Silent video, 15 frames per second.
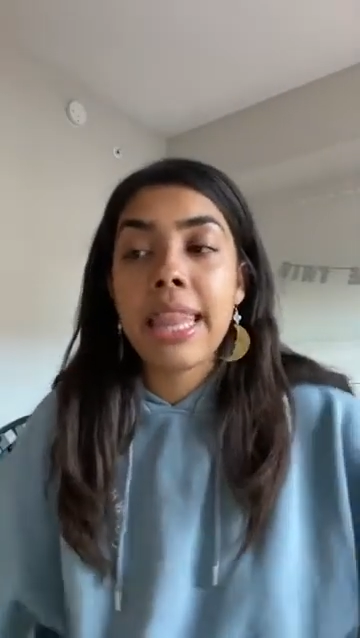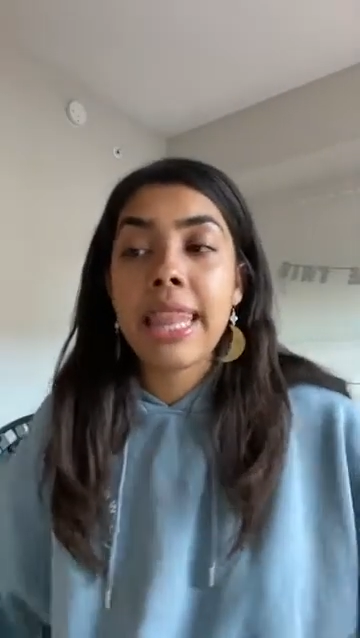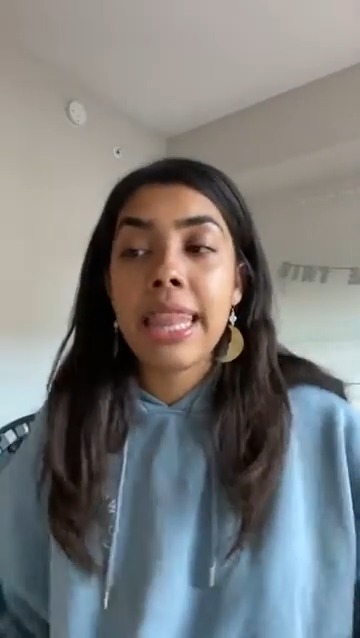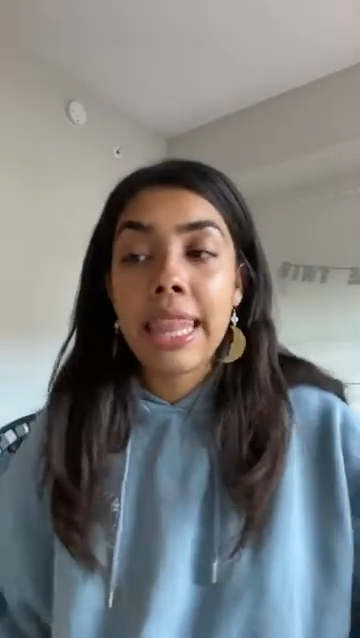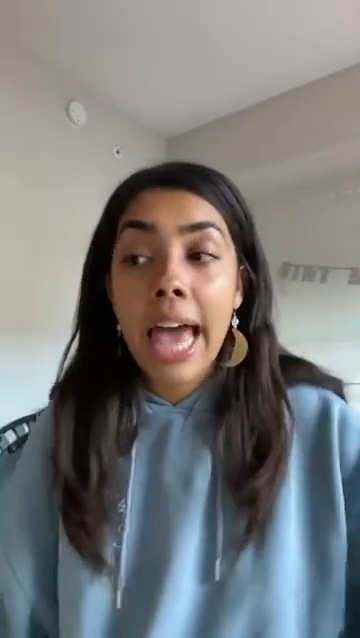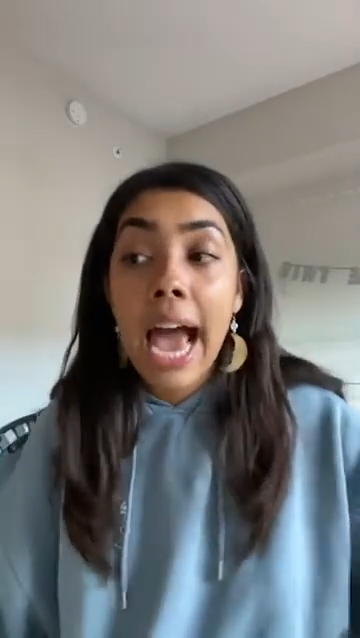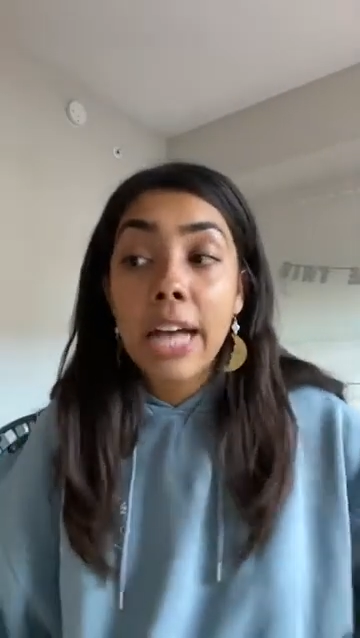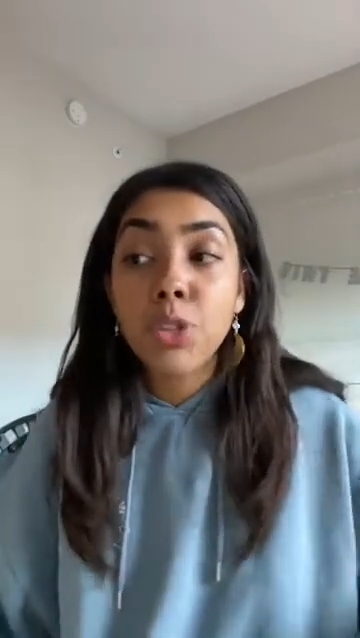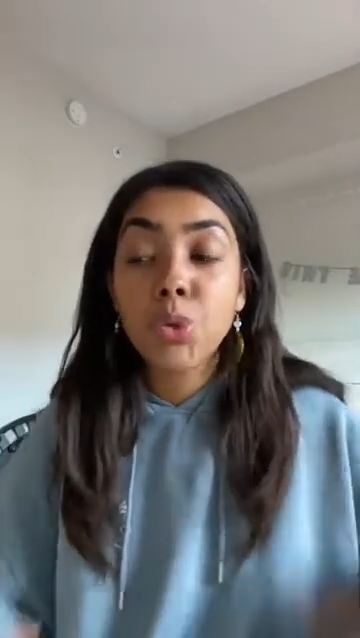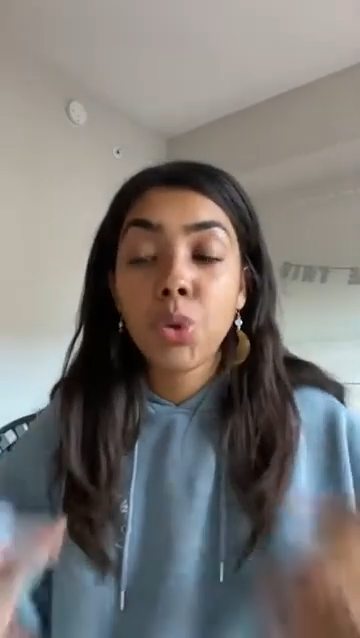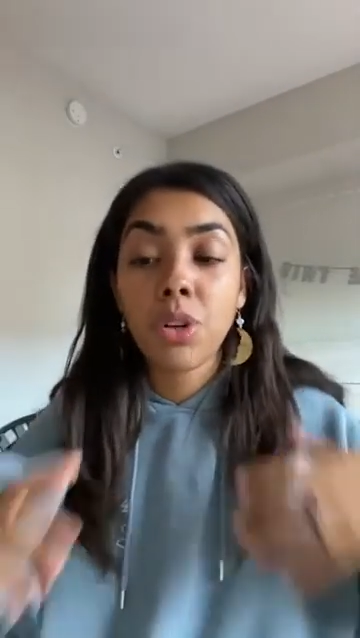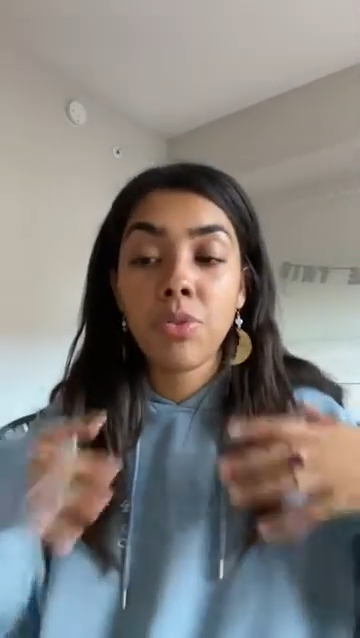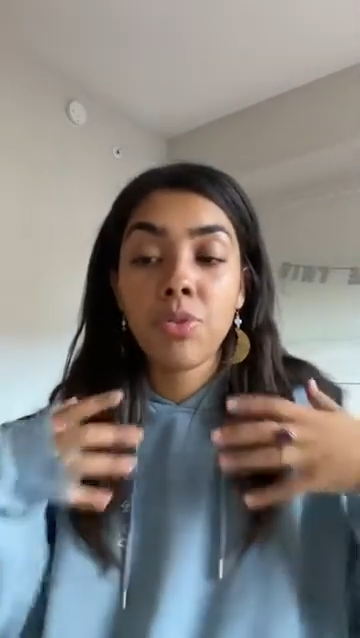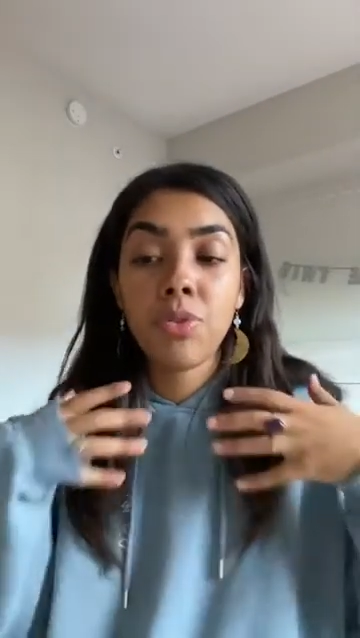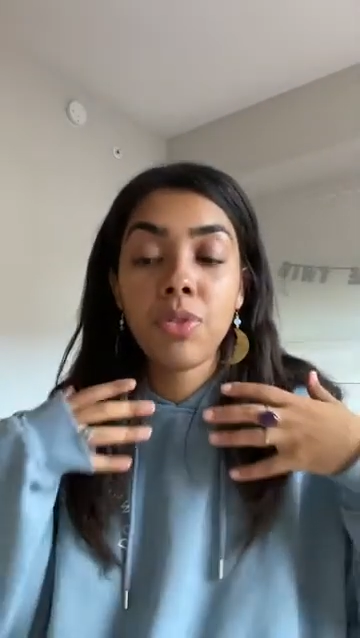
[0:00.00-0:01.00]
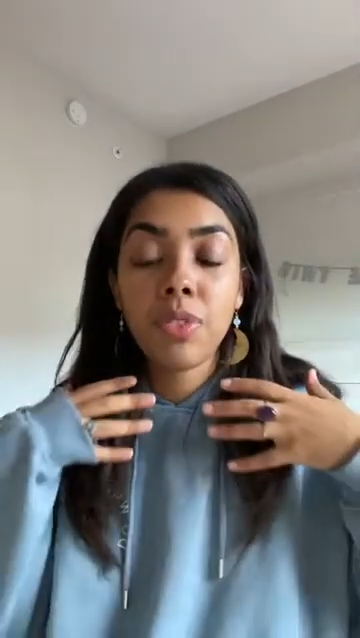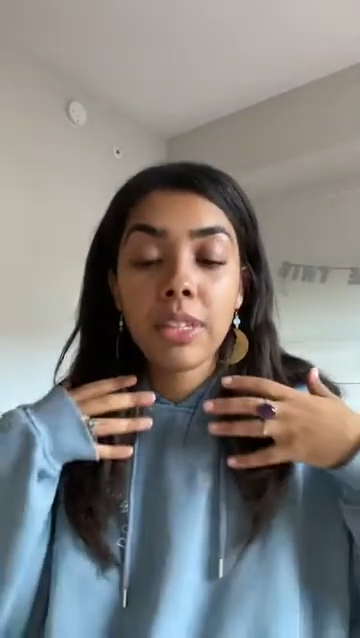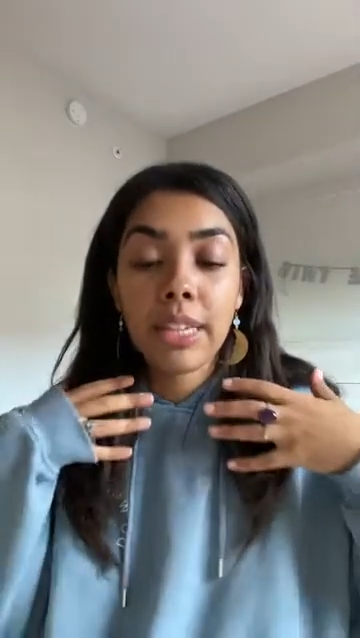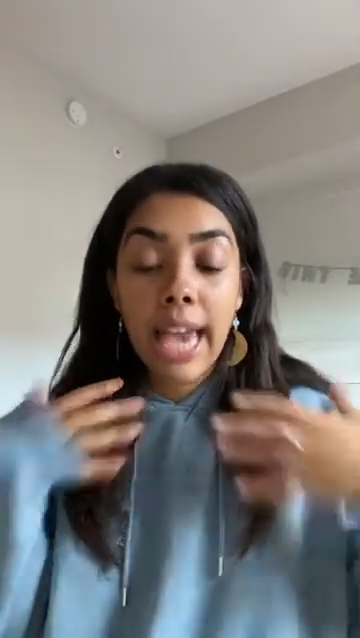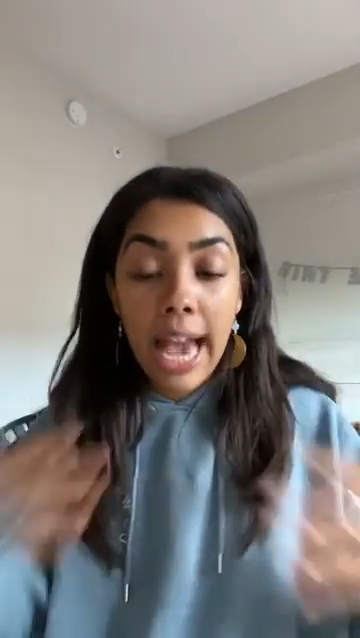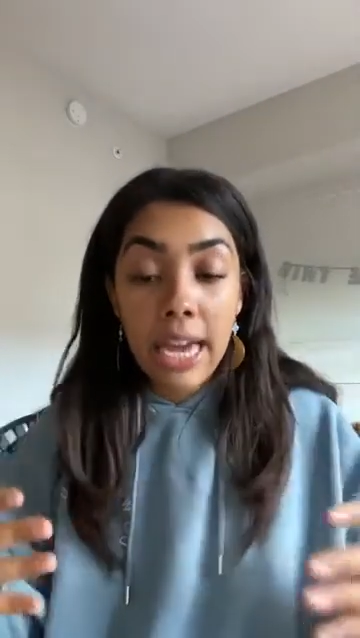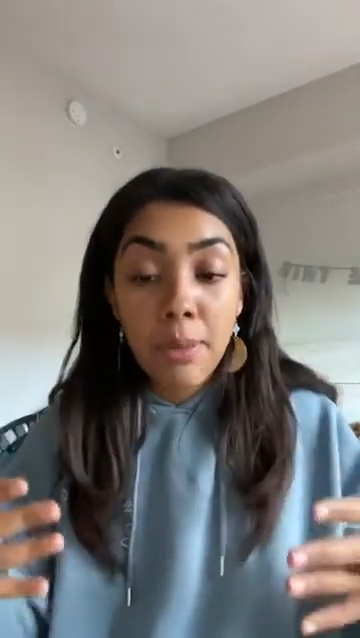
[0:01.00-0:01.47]
and that sort of
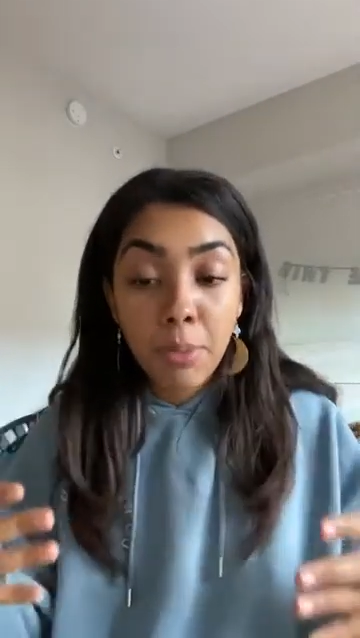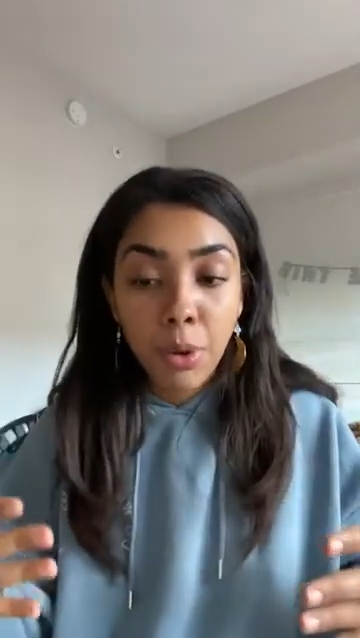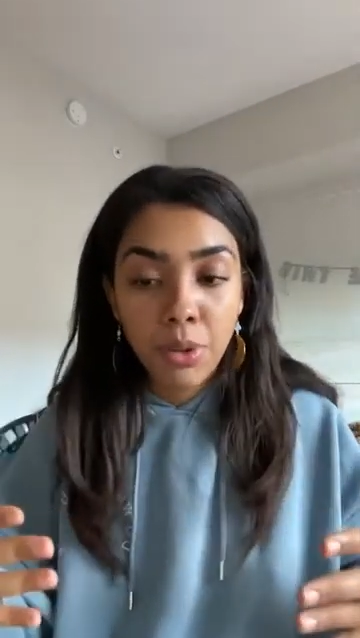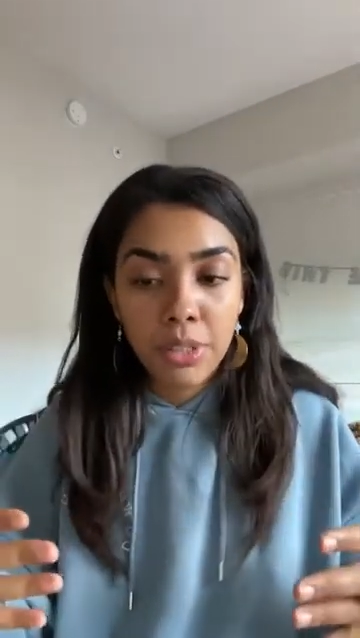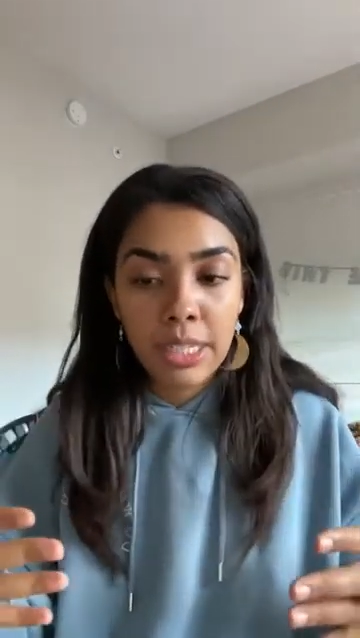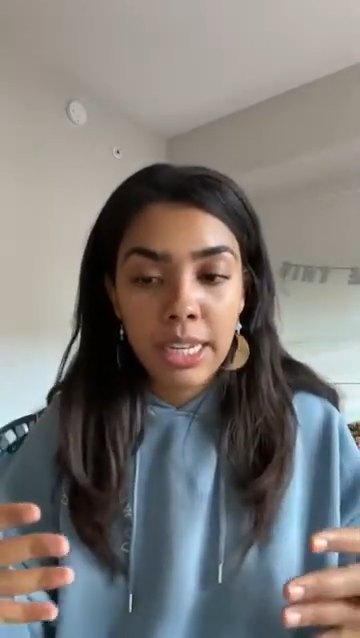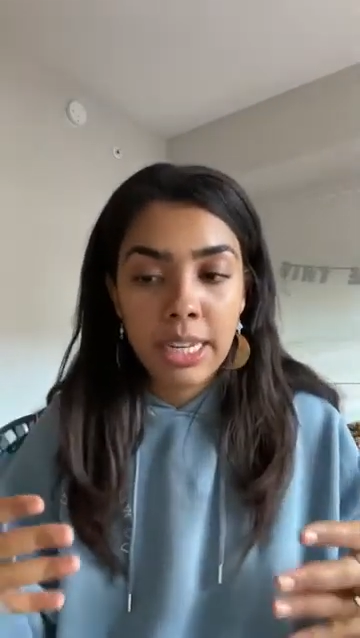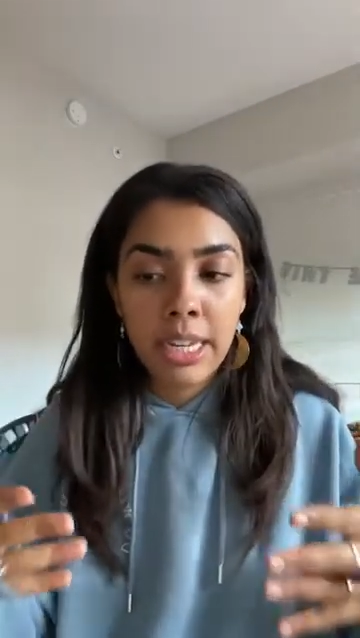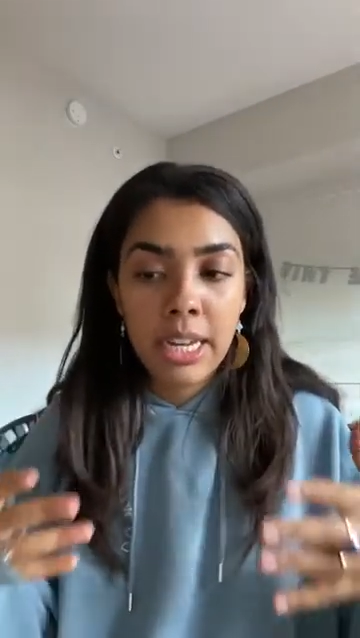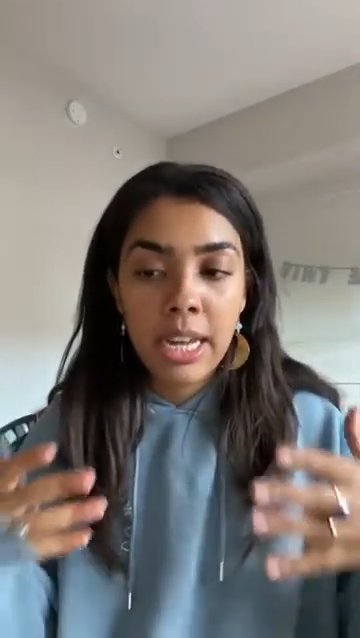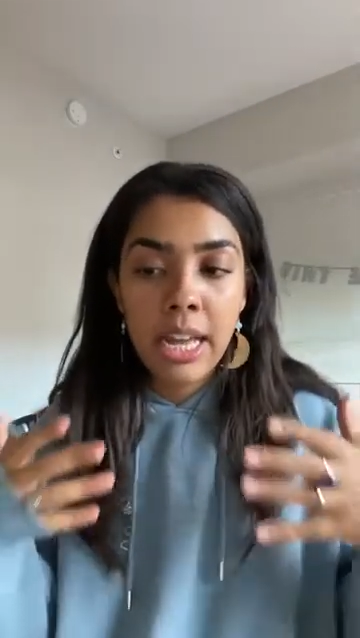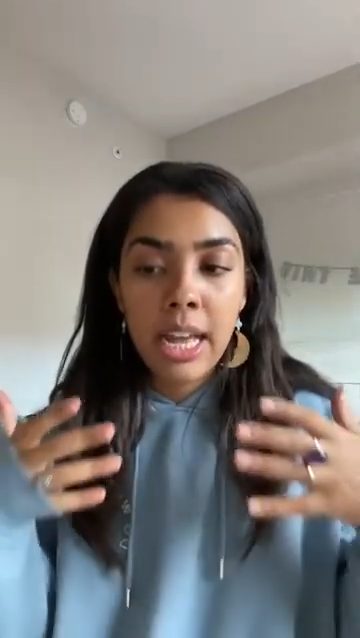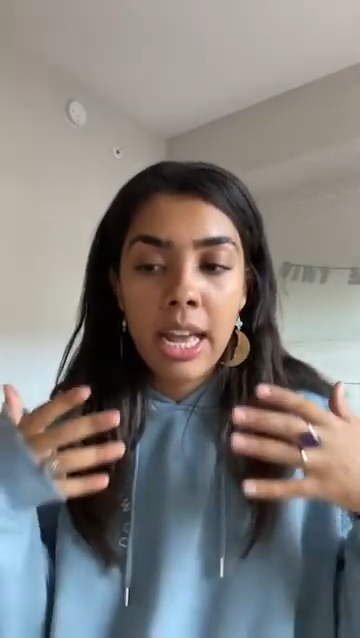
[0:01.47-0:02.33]
catapulted,